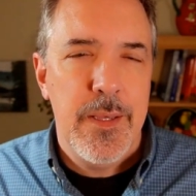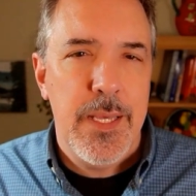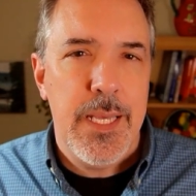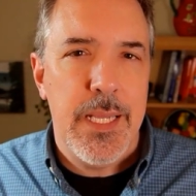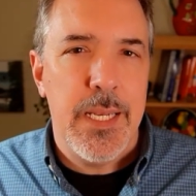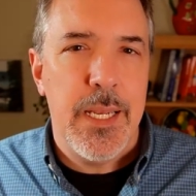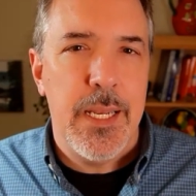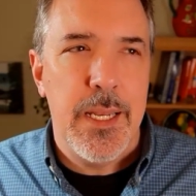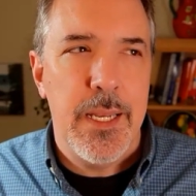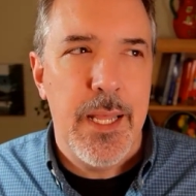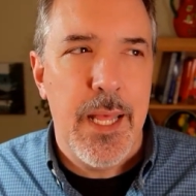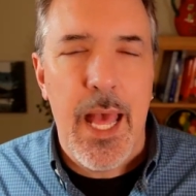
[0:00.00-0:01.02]
in
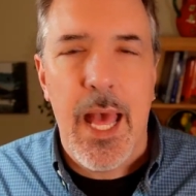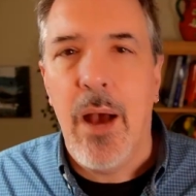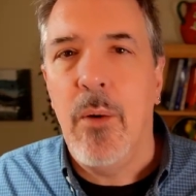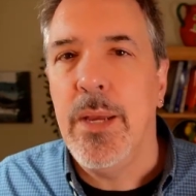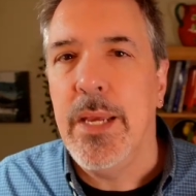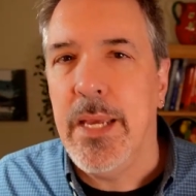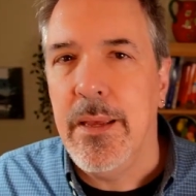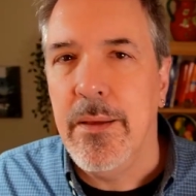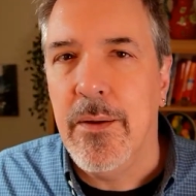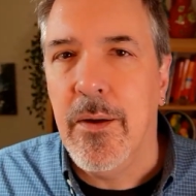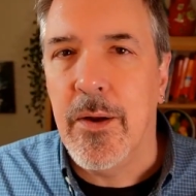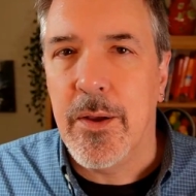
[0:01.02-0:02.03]
how we
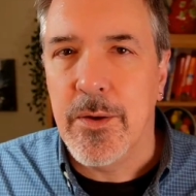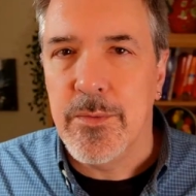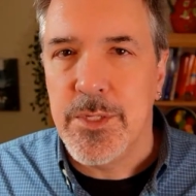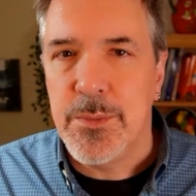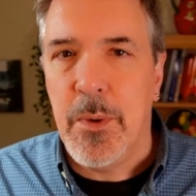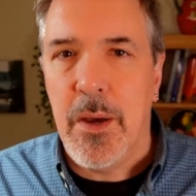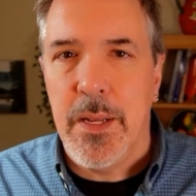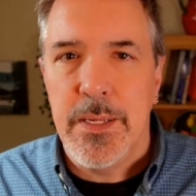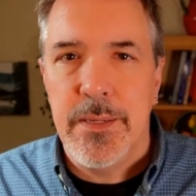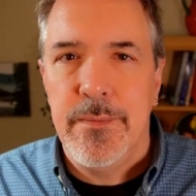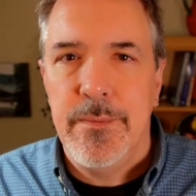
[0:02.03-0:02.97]
are going to respond